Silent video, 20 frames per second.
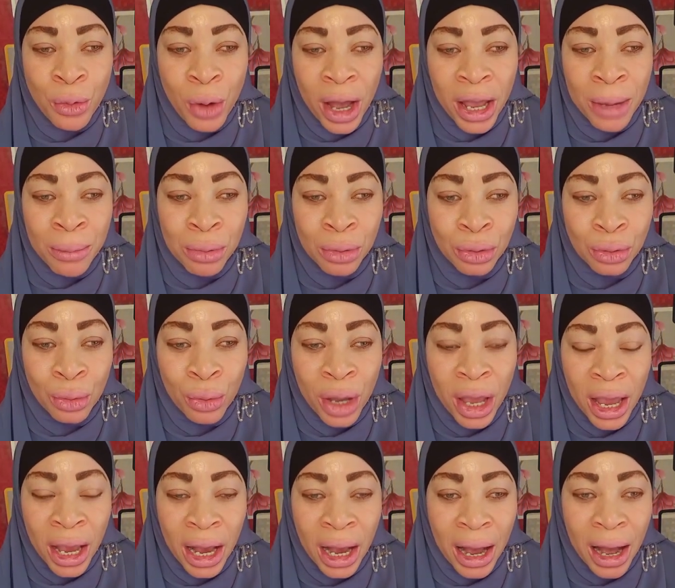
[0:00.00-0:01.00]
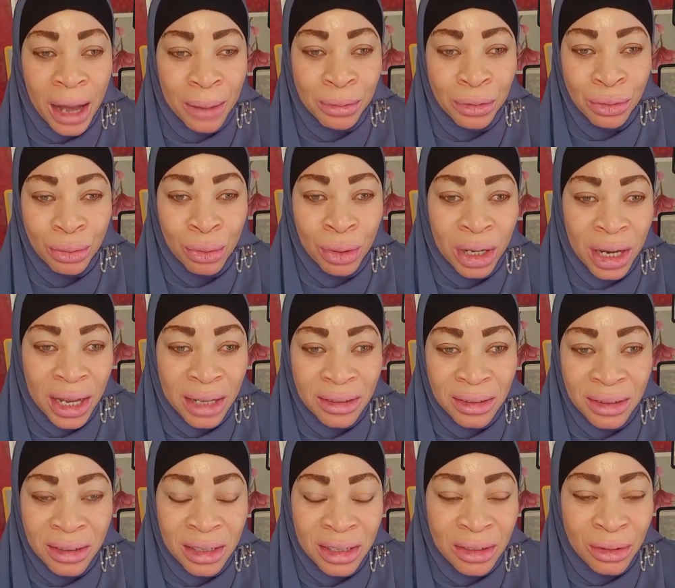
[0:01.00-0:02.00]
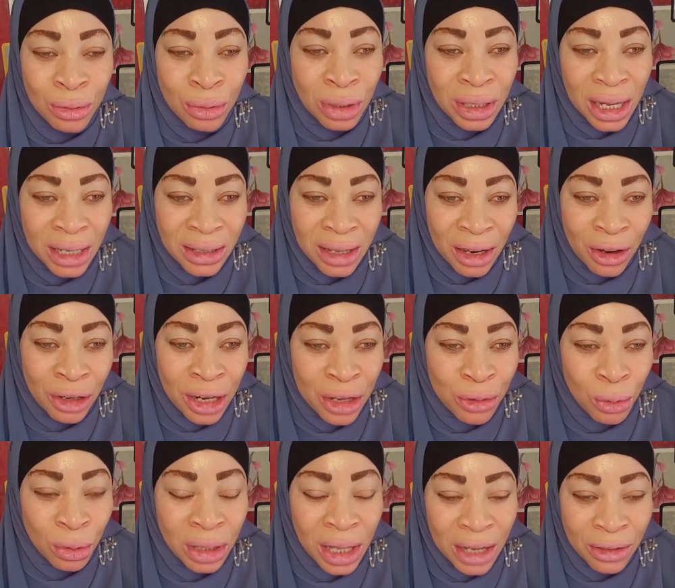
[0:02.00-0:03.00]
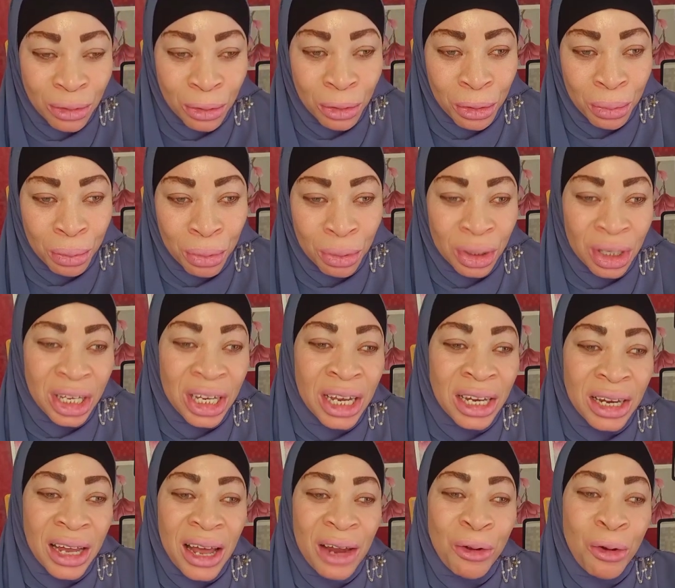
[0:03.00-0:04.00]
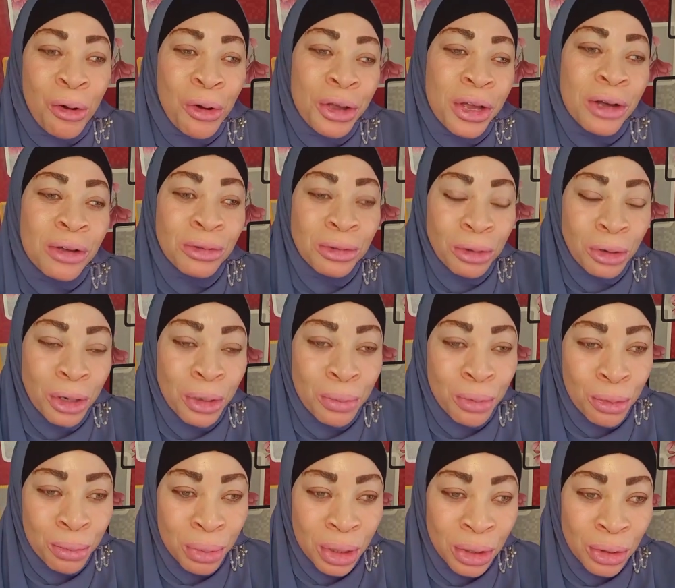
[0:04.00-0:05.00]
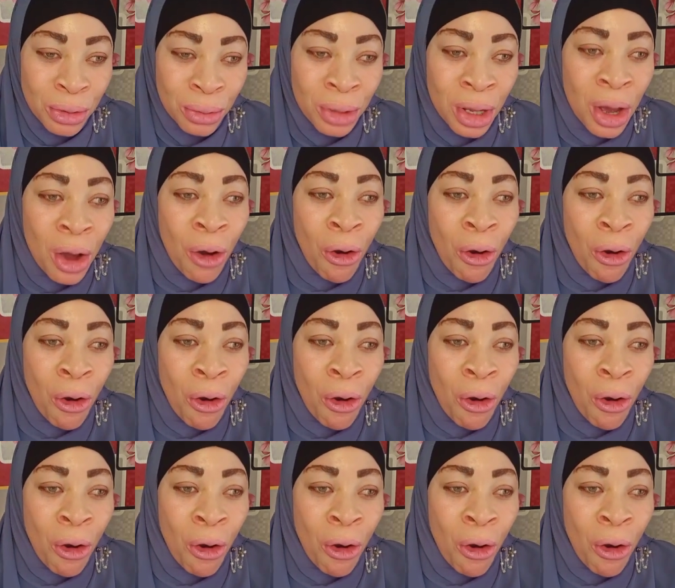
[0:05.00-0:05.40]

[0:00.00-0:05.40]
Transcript: you are able to encapsulate this glutathione that is water soluble in an oil soluble medium.